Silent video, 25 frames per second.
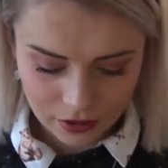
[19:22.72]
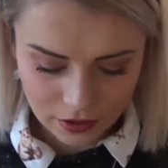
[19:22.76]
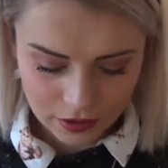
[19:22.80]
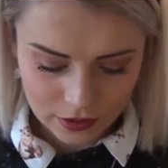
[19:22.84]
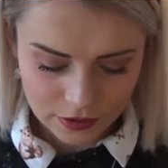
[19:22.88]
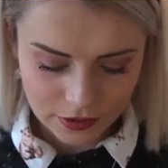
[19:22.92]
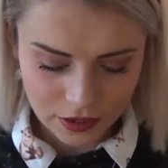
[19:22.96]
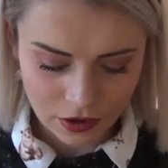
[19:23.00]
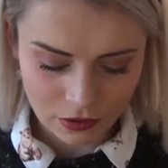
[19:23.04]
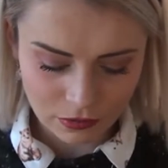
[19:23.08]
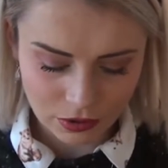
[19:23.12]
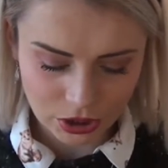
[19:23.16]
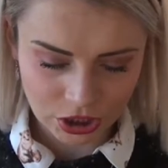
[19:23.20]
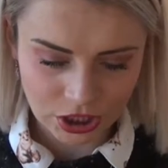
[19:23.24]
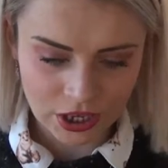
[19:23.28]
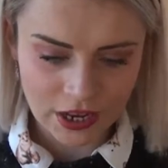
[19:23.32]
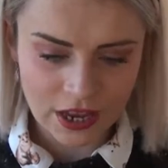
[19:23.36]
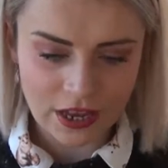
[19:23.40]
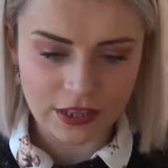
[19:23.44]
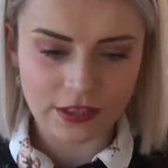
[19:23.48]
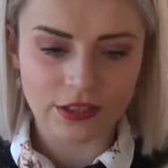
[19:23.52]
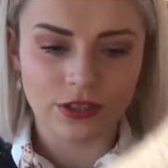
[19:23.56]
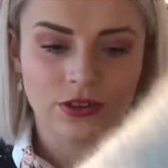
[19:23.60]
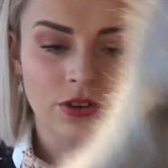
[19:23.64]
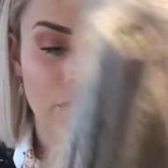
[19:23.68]
So she
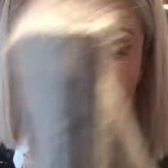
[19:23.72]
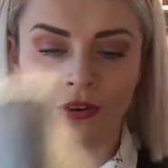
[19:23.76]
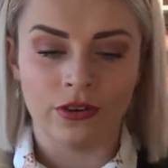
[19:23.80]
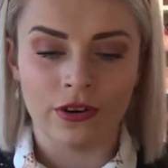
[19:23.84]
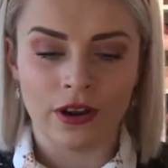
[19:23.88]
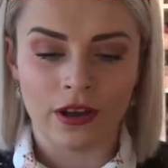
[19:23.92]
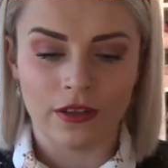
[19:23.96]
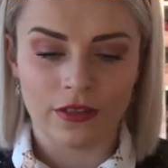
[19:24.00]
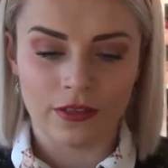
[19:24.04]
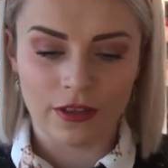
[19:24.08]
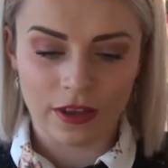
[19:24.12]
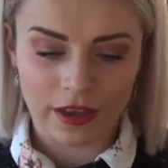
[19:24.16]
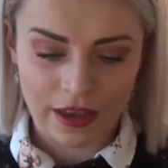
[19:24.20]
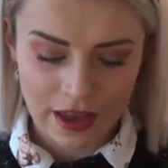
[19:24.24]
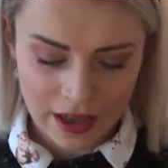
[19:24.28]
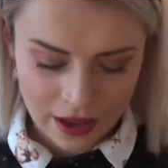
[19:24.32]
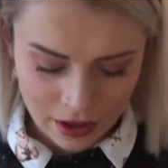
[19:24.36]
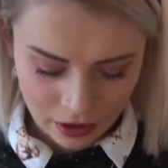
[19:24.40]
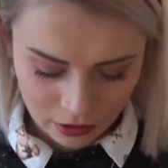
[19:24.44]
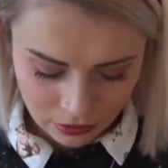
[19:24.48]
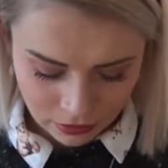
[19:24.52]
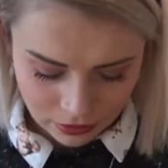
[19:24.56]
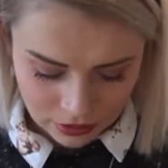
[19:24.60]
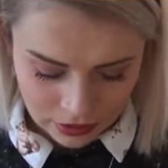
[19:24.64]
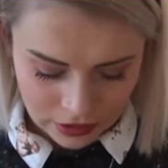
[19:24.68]
has done the
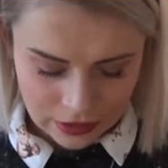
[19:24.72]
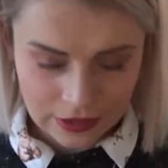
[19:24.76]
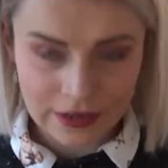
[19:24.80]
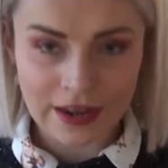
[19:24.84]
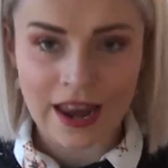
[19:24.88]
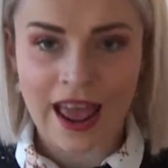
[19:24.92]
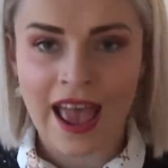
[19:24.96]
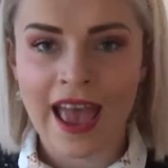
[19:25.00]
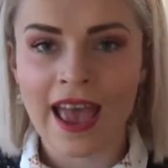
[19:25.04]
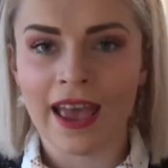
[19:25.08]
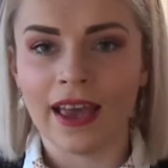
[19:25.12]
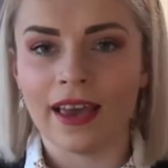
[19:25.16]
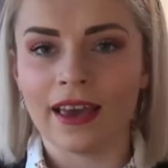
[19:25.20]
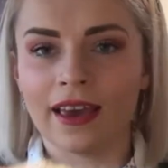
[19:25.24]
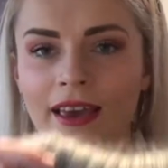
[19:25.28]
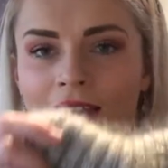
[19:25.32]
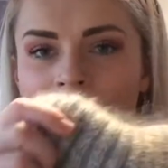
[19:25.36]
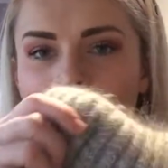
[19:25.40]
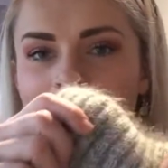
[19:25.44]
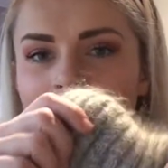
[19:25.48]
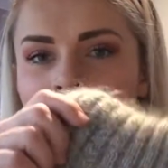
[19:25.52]
cowl neck.